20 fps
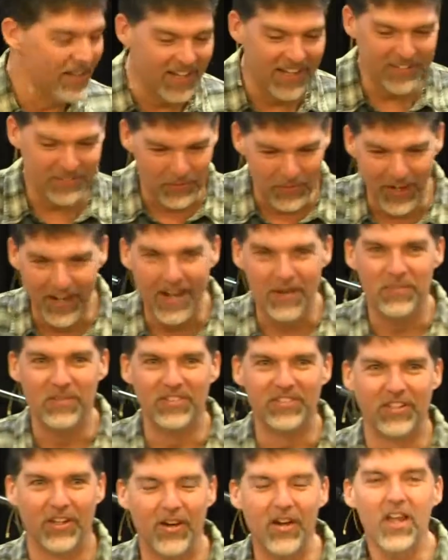I mean, that's what
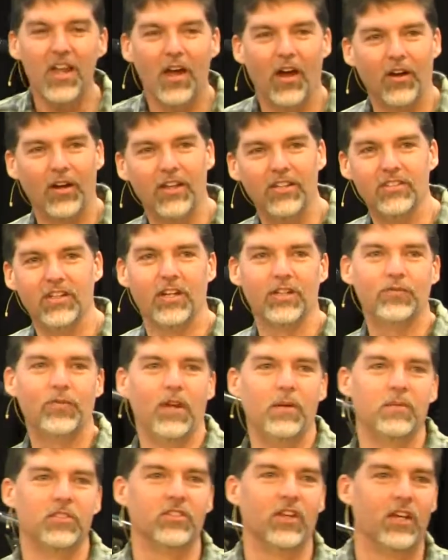happens. So, okay, so that's
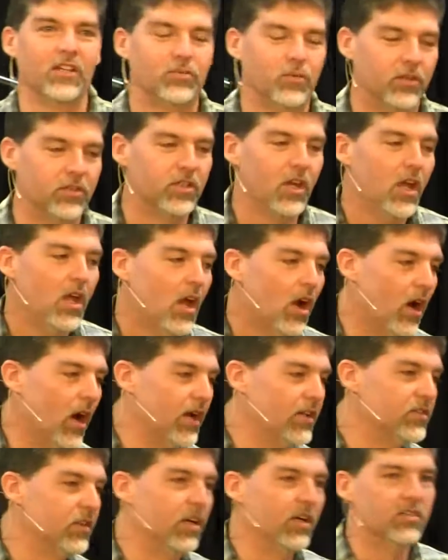famous last words. All
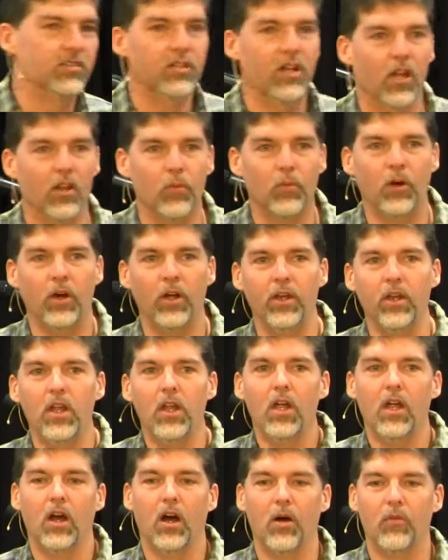right, so here's another one
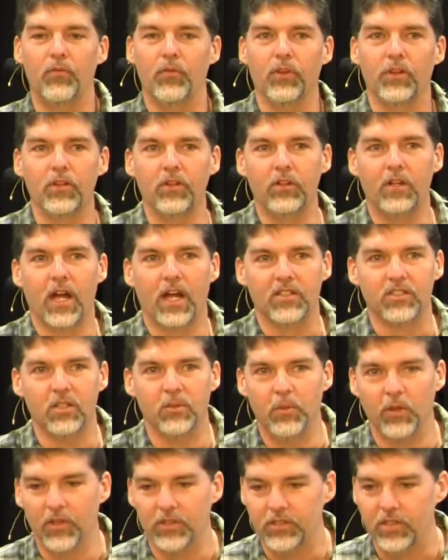um, for you guys in
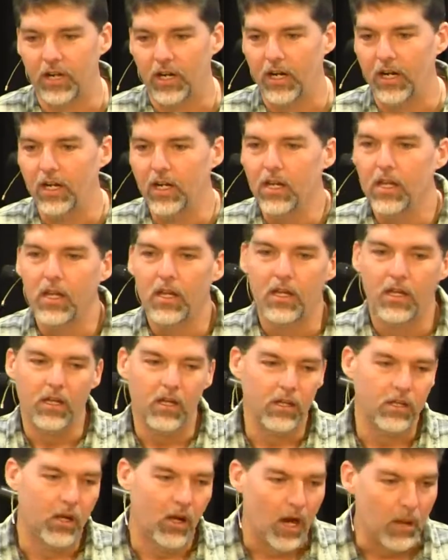the military.
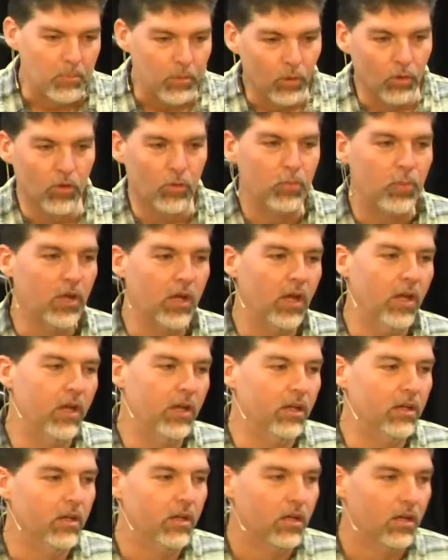You know, I pull the
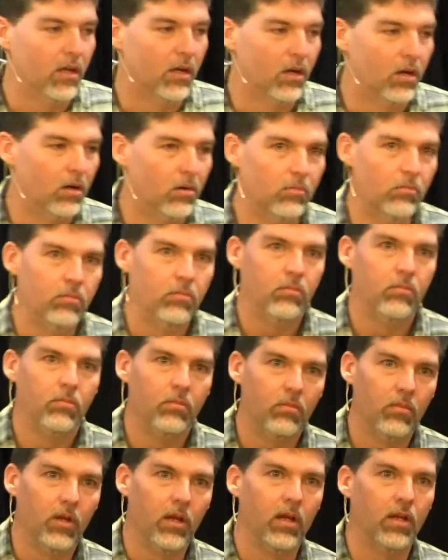pin um,
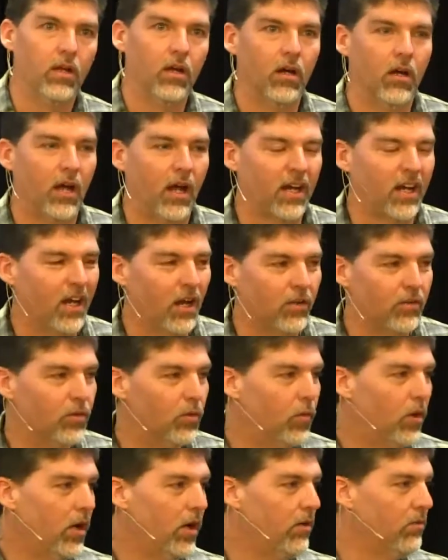and uh, I count
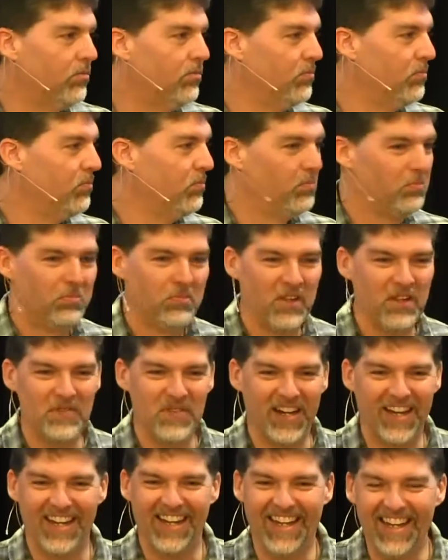to what?
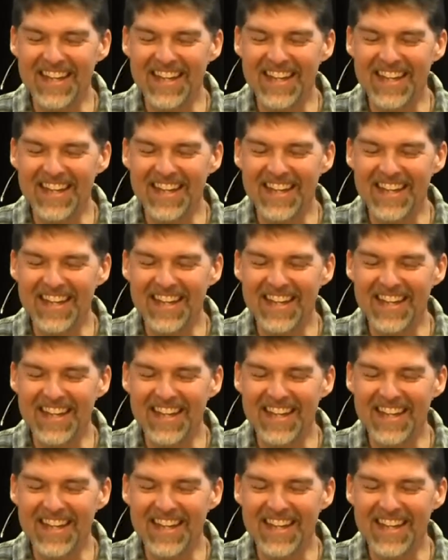Anybody?